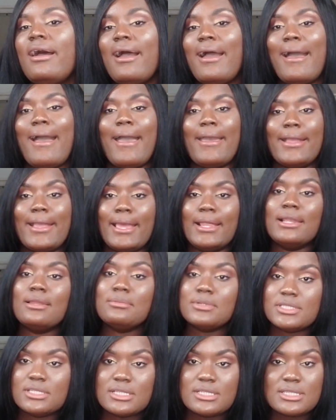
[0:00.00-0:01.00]
I get
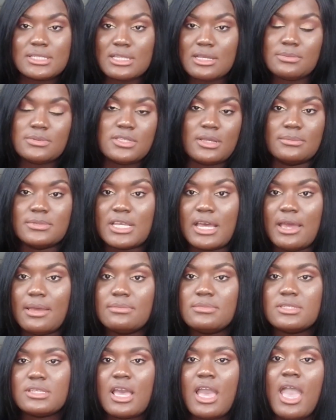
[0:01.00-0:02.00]
limited sleep
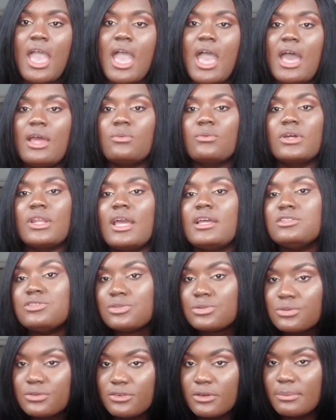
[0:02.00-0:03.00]
sometimes. And what I
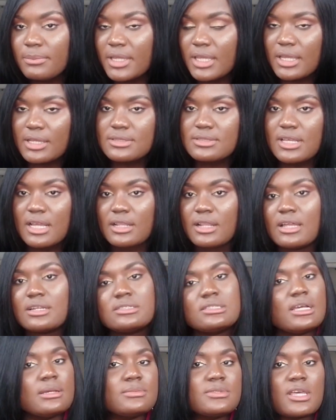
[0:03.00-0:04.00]
do for me is, a lot
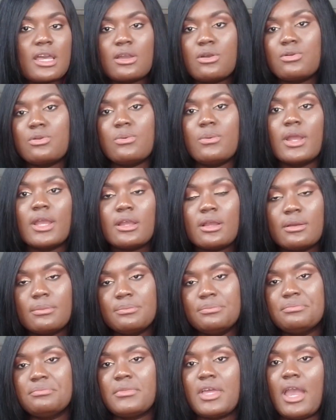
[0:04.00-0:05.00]
of times I go to work,
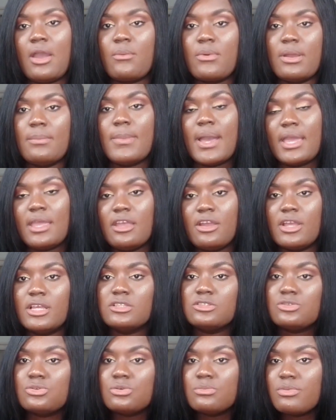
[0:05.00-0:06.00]
I wear my hair
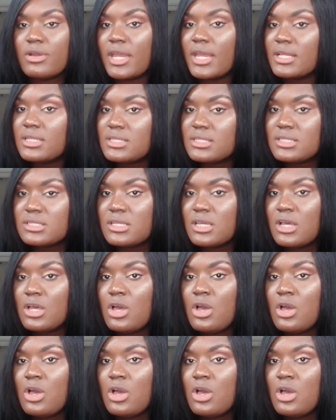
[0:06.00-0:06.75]
in 2 braids.